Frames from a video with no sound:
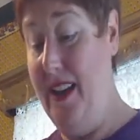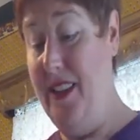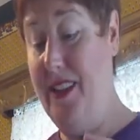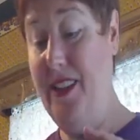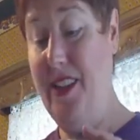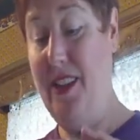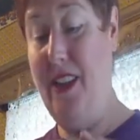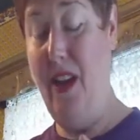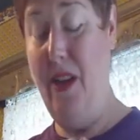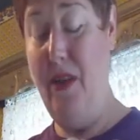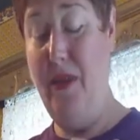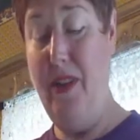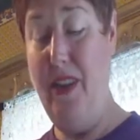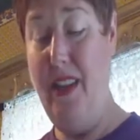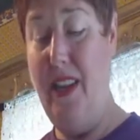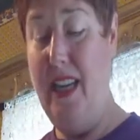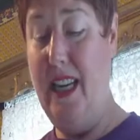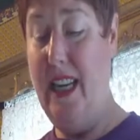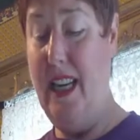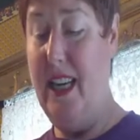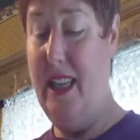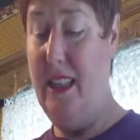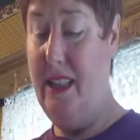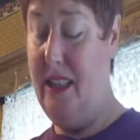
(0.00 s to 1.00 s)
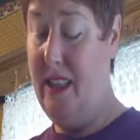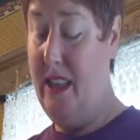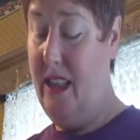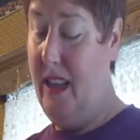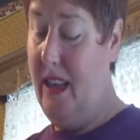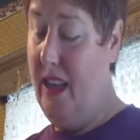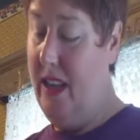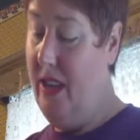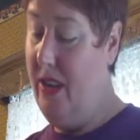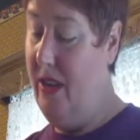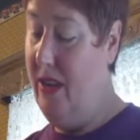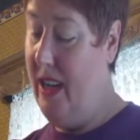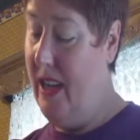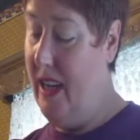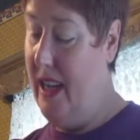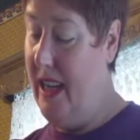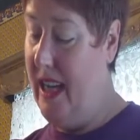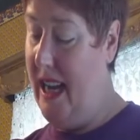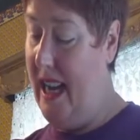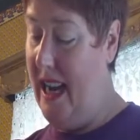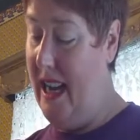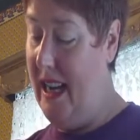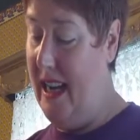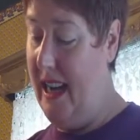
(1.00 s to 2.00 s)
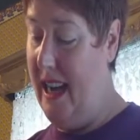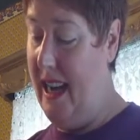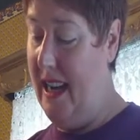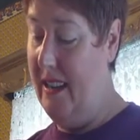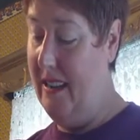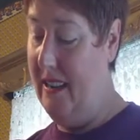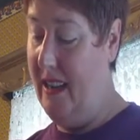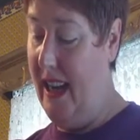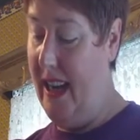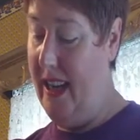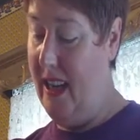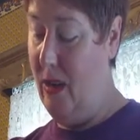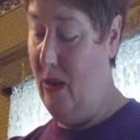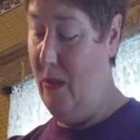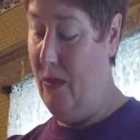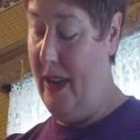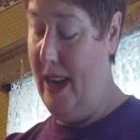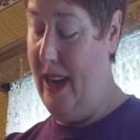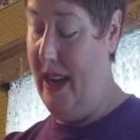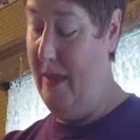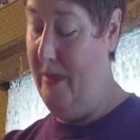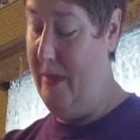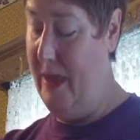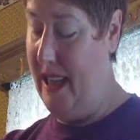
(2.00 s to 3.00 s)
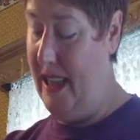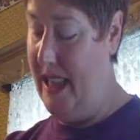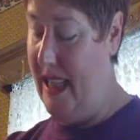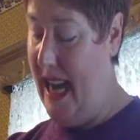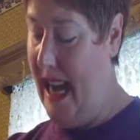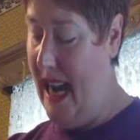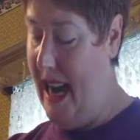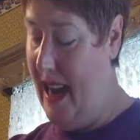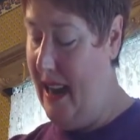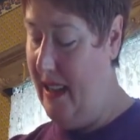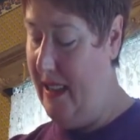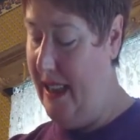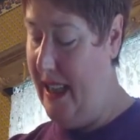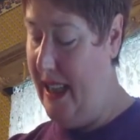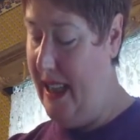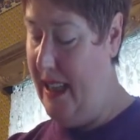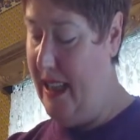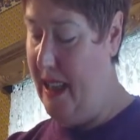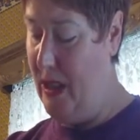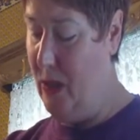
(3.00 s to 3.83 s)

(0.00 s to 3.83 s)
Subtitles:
So these you can get at like a Rand McNally.